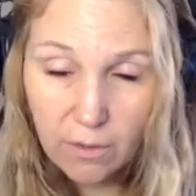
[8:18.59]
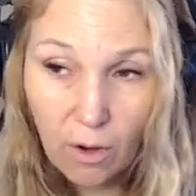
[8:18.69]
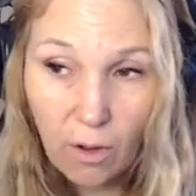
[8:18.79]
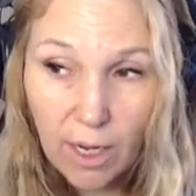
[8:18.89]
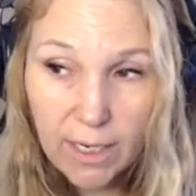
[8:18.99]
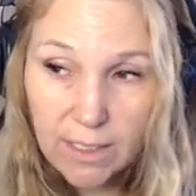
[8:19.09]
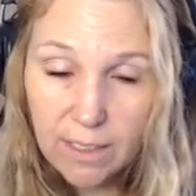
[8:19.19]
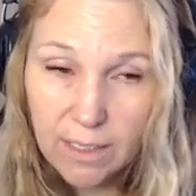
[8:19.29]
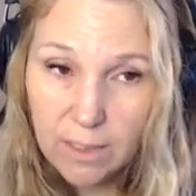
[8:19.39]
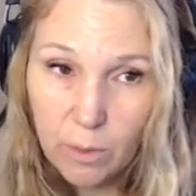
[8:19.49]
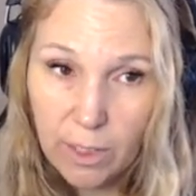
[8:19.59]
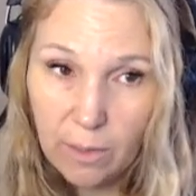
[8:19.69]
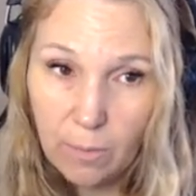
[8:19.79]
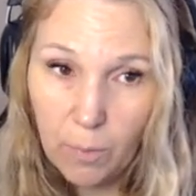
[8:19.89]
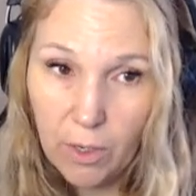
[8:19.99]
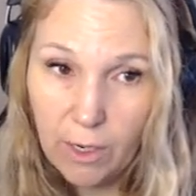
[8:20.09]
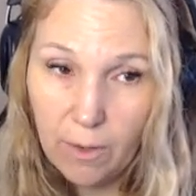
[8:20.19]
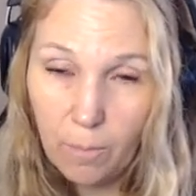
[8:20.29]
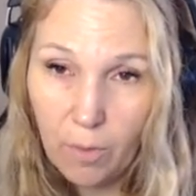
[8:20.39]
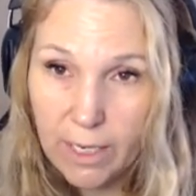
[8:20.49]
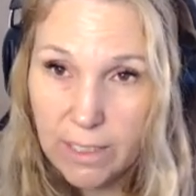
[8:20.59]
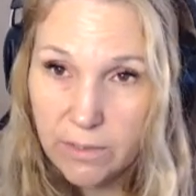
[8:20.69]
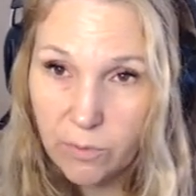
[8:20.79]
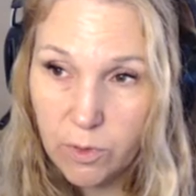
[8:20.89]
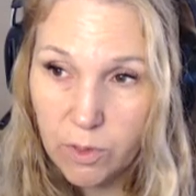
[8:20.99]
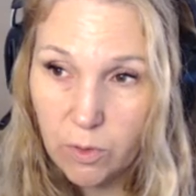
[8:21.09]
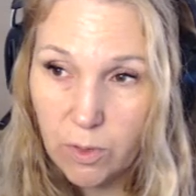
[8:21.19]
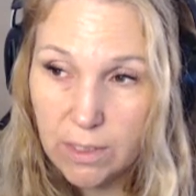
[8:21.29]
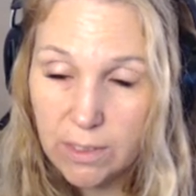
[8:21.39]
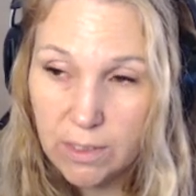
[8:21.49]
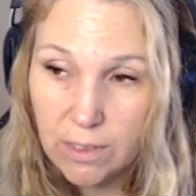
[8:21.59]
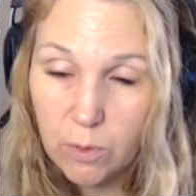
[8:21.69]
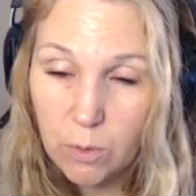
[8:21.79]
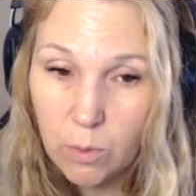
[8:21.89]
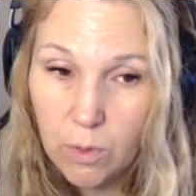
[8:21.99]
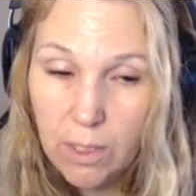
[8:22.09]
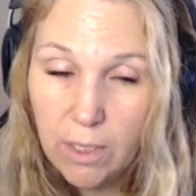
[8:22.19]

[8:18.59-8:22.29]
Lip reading: There are all kinds of things we can put in place for students to